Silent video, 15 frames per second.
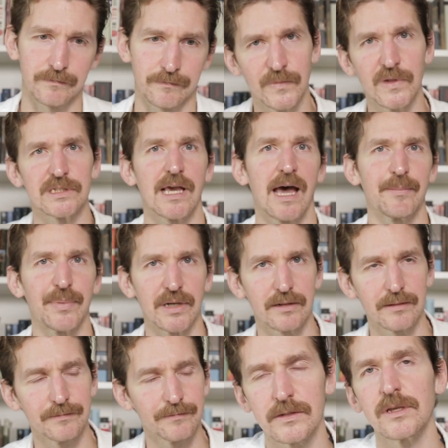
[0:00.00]
This happened.
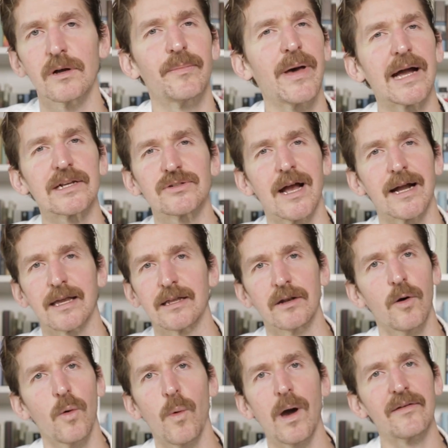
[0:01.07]
There's no backtracking,
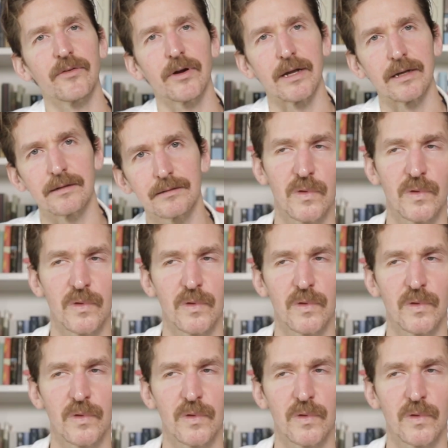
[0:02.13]
no wavering.